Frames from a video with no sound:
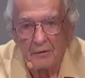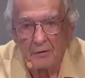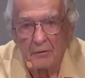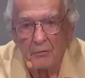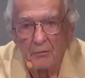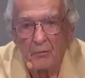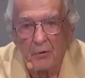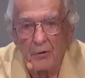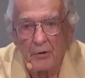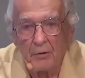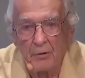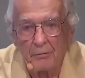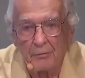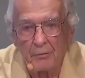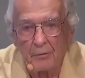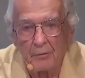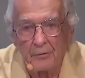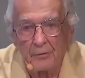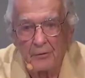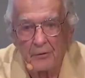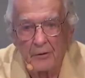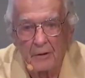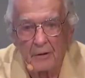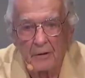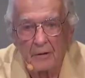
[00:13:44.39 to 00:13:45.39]
It's a
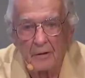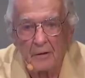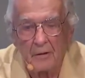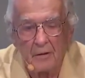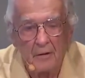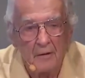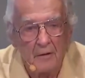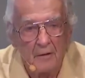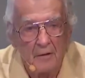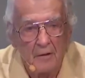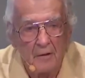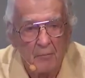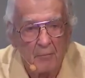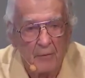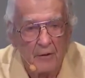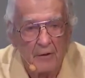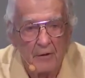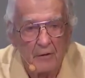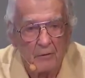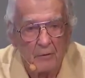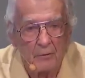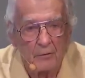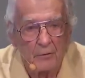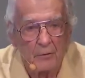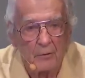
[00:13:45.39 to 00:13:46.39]
wonderful thing,
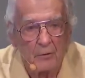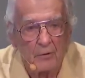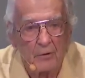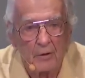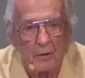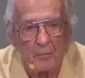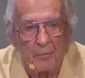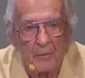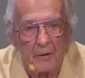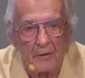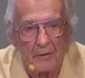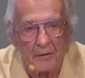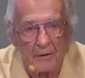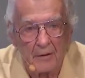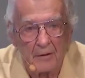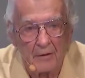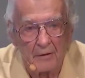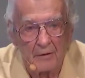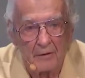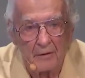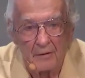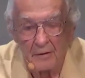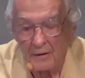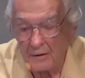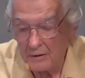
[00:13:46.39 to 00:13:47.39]
but they don't talk about
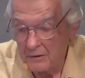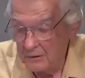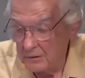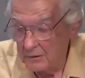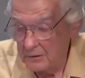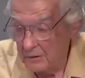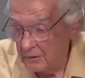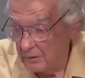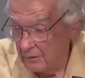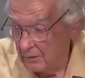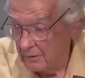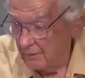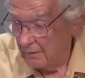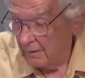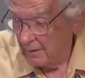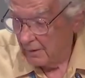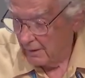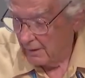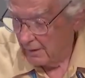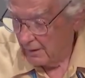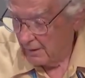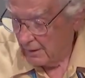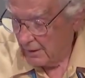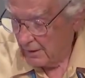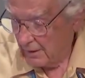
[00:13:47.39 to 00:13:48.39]
that in nature.
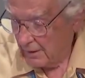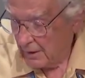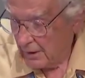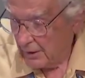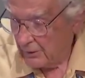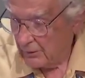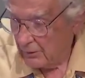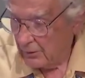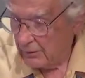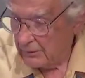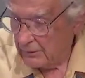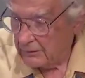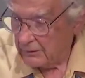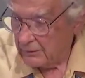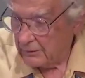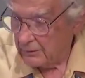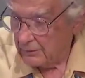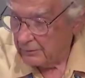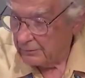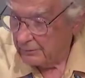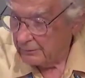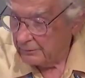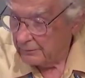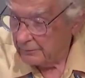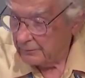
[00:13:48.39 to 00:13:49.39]
And
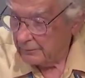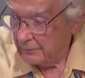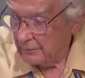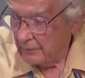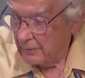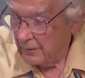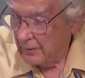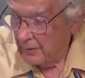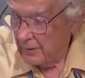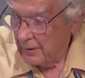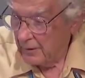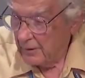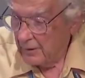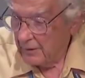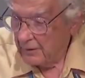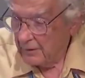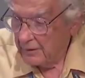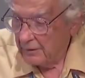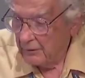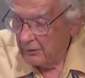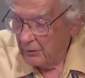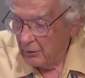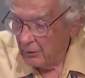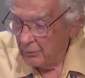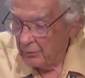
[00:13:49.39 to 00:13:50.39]
also,
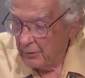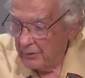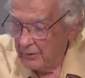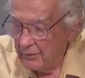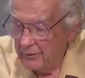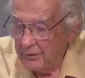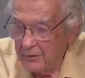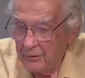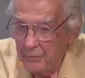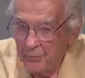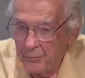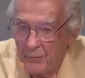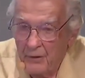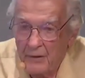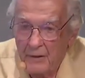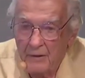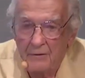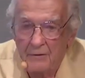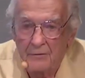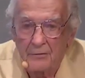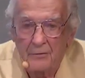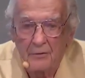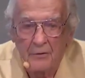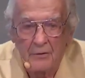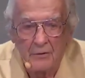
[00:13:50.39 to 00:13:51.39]
nobody says
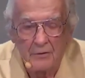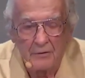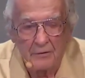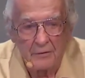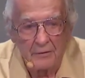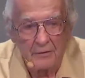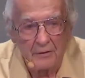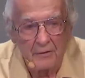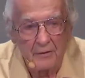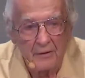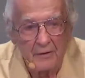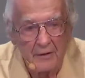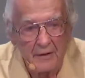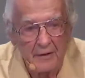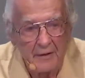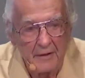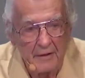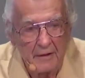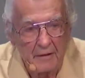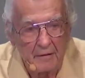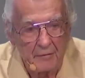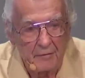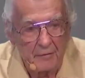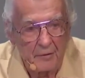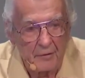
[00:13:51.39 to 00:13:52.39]
big trees here in
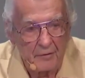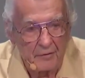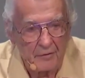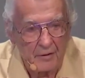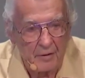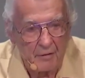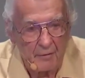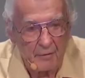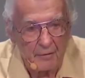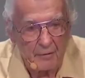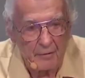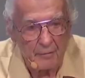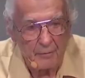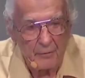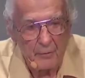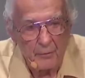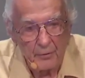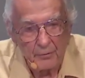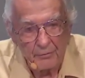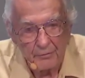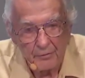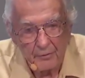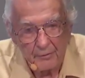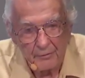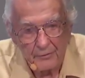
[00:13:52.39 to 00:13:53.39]
Lindau, for example, the
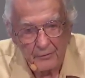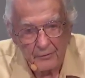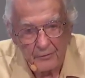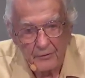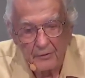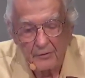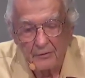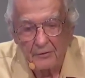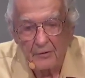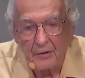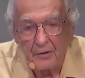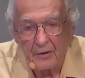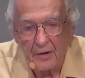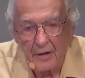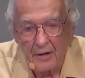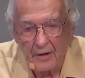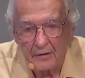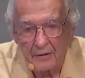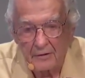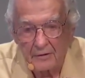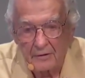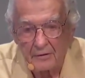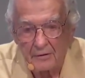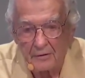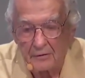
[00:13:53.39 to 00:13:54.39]
beautiful trees are
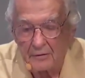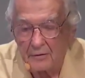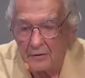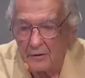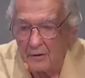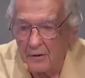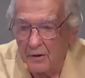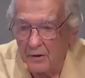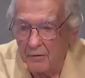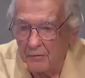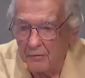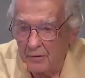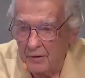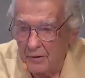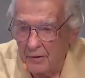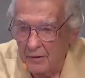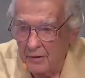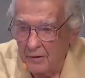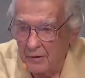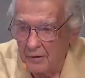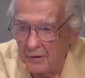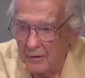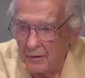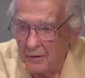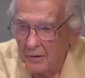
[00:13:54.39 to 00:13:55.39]
actually
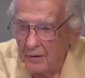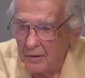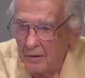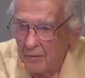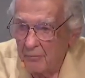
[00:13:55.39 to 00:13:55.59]
starving.